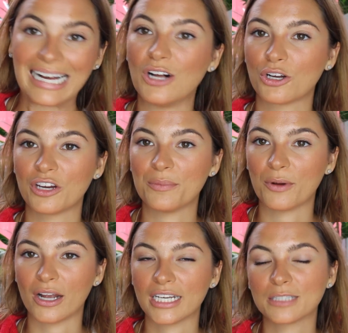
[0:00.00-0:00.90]
all cream
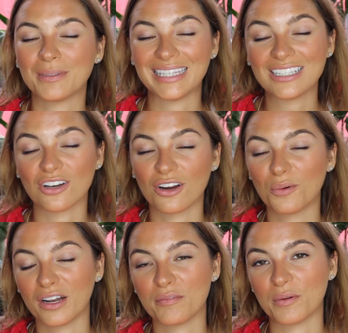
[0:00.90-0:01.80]
products, but these are
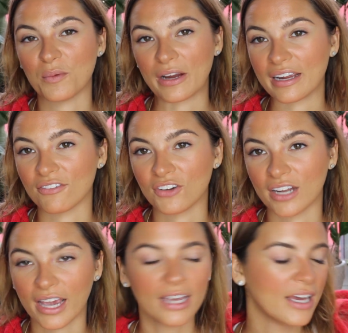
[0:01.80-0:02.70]
what I've been wearing every
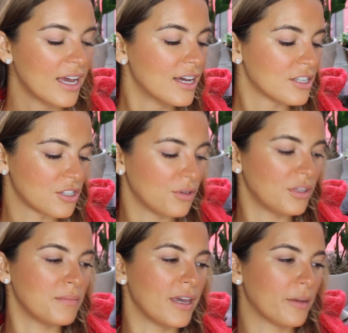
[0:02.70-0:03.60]
day. So
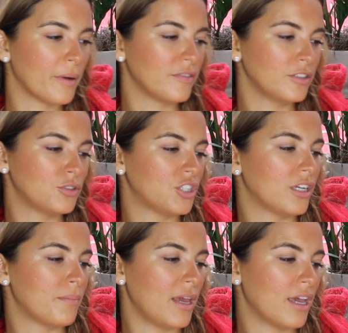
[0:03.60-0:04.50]
the Makeup
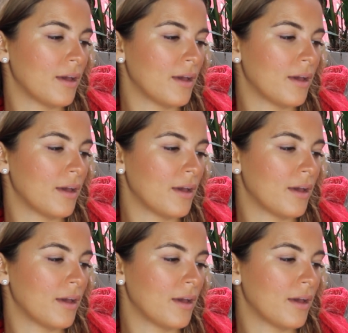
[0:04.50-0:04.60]
Revolution